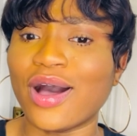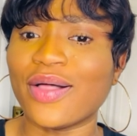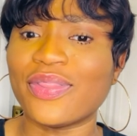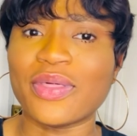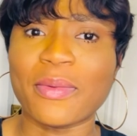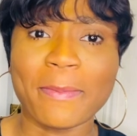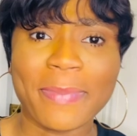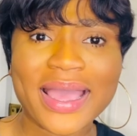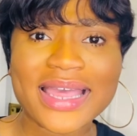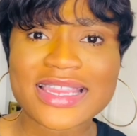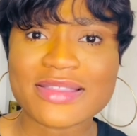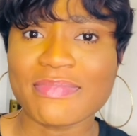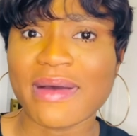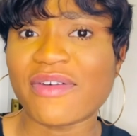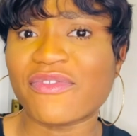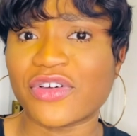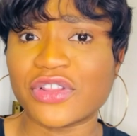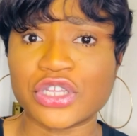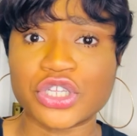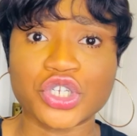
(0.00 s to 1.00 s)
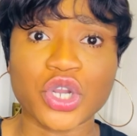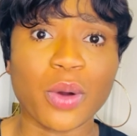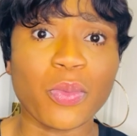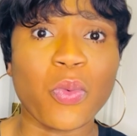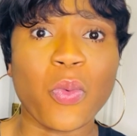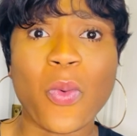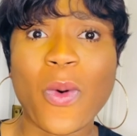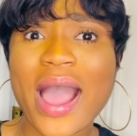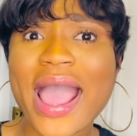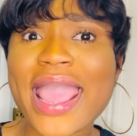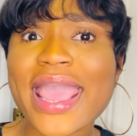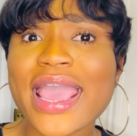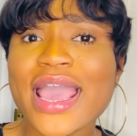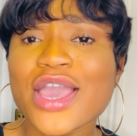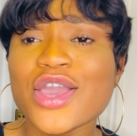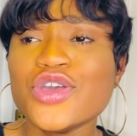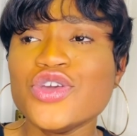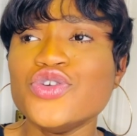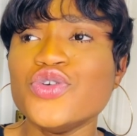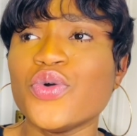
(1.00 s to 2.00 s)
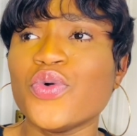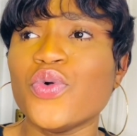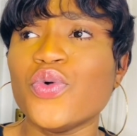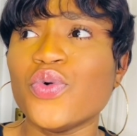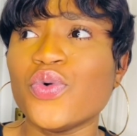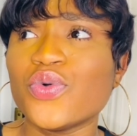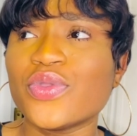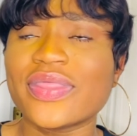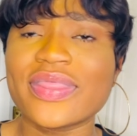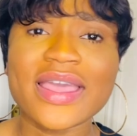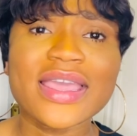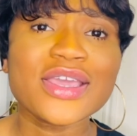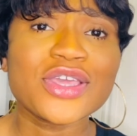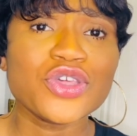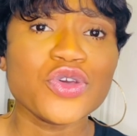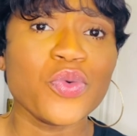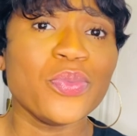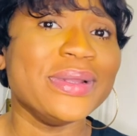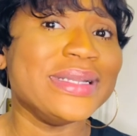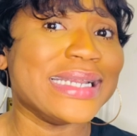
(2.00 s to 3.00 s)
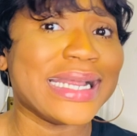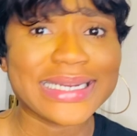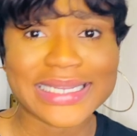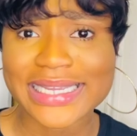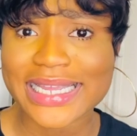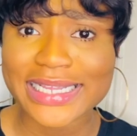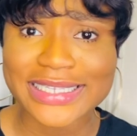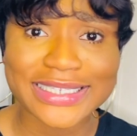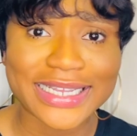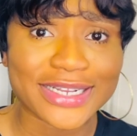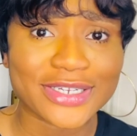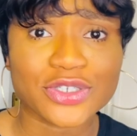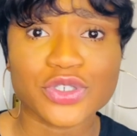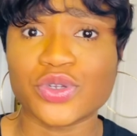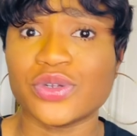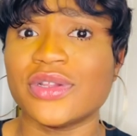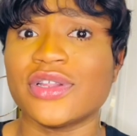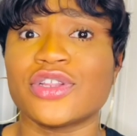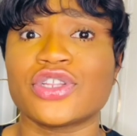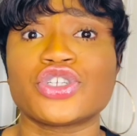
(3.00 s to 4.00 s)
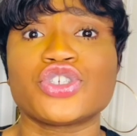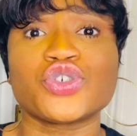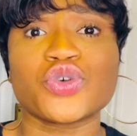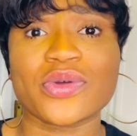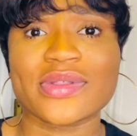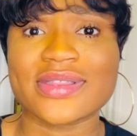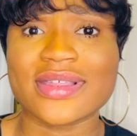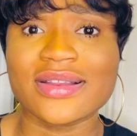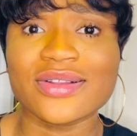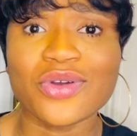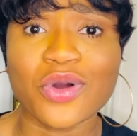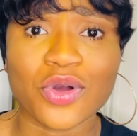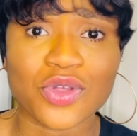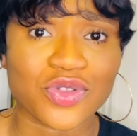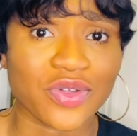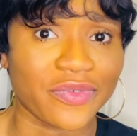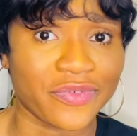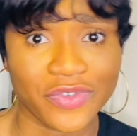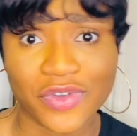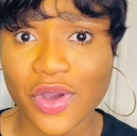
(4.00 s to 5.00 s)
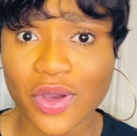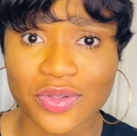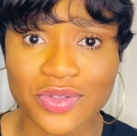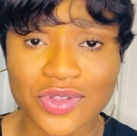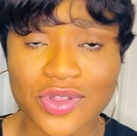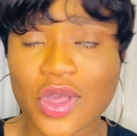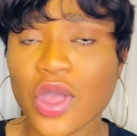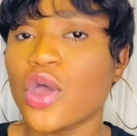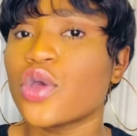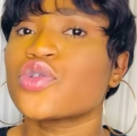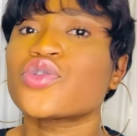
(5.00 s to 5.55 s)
the best man for the job, why you think you'll be dedicated to this chosen cause of yours.